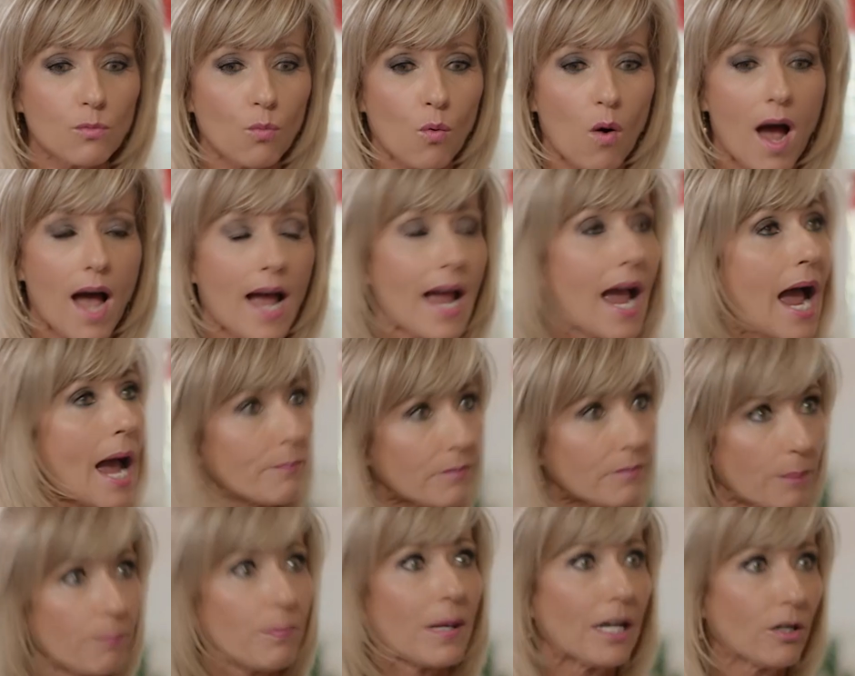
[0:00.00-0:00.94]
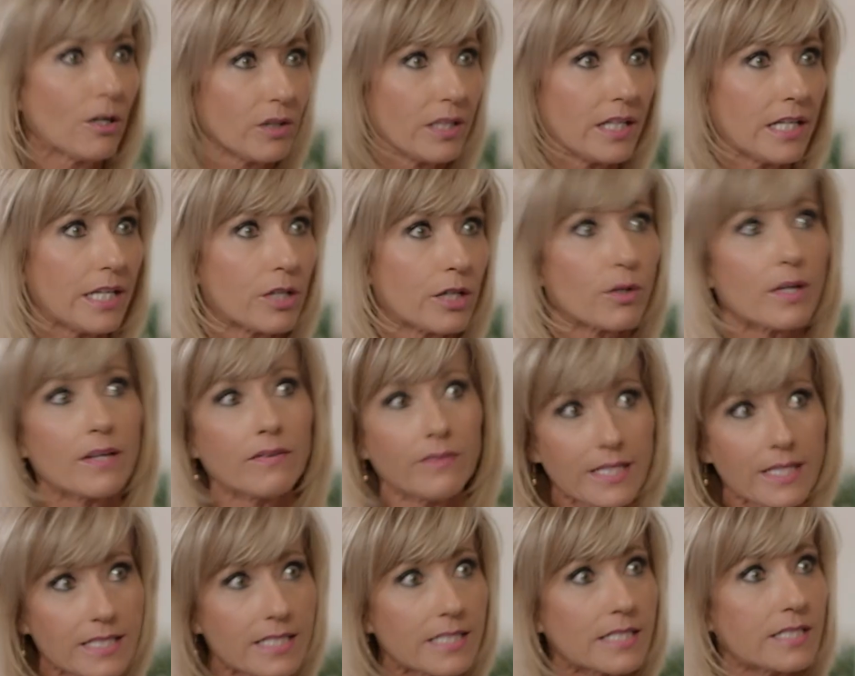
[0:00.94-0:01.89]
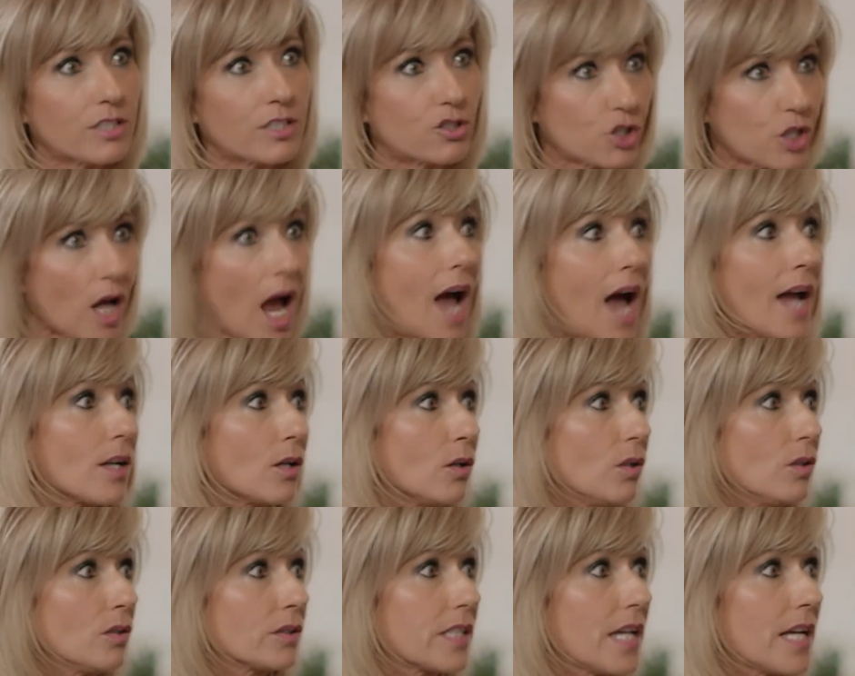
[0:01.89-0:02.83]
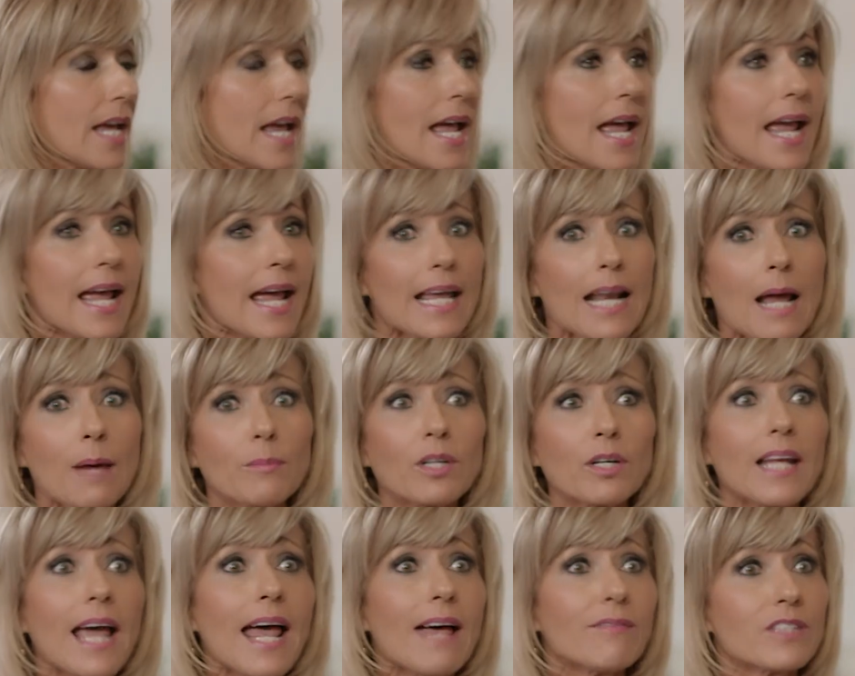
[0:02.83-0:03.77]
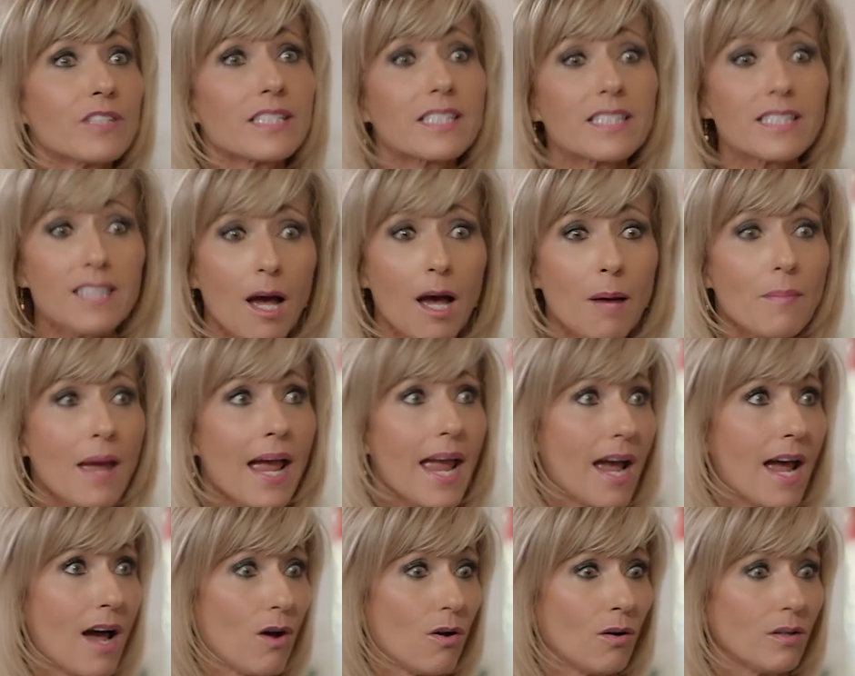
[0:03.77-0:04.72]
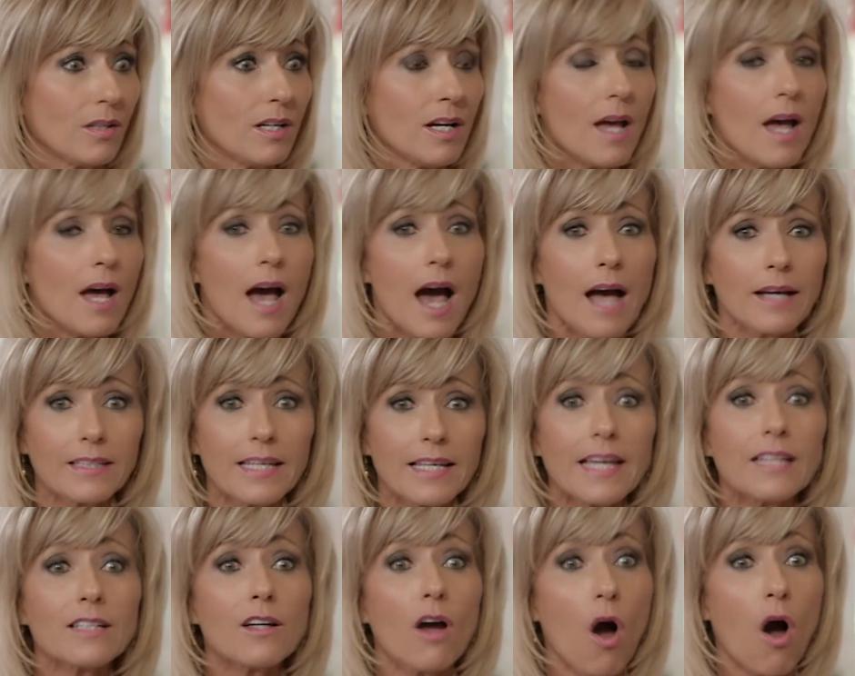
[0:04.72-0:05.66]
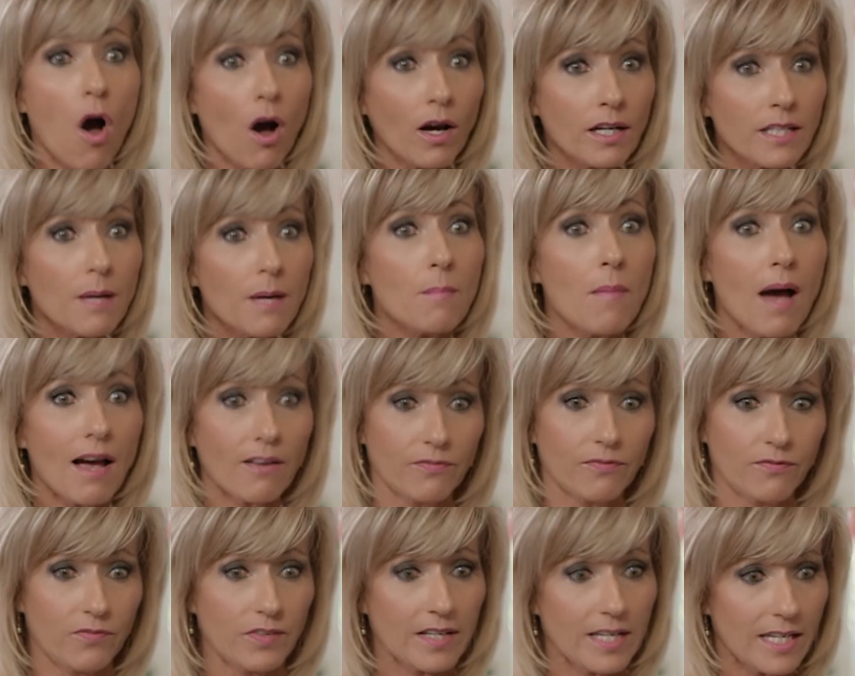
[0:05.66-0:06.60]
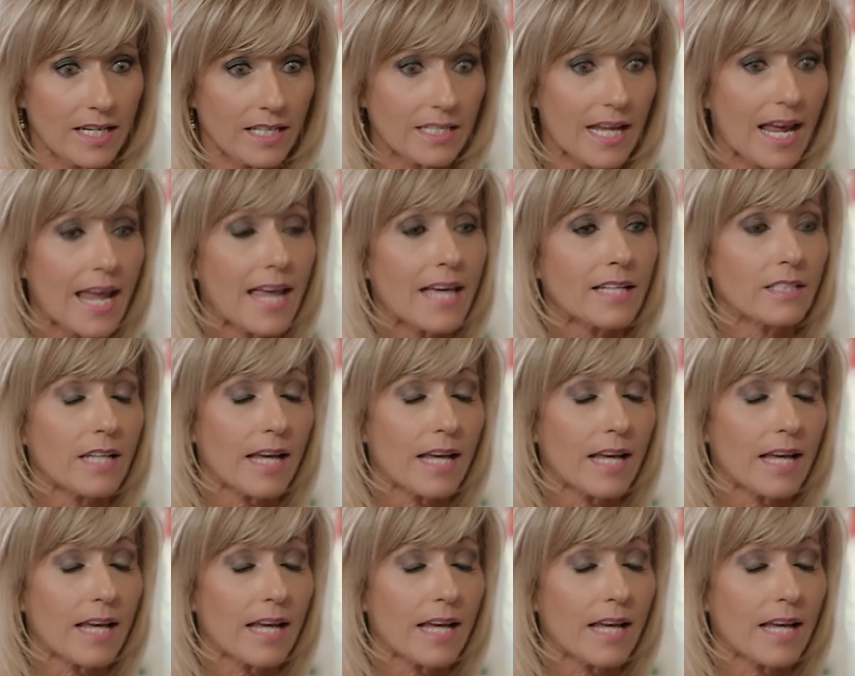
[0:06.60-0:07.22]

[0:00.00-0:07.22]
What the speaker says: why I'm the parent here and this is the child. And I'm going to have to somehow get on my feet and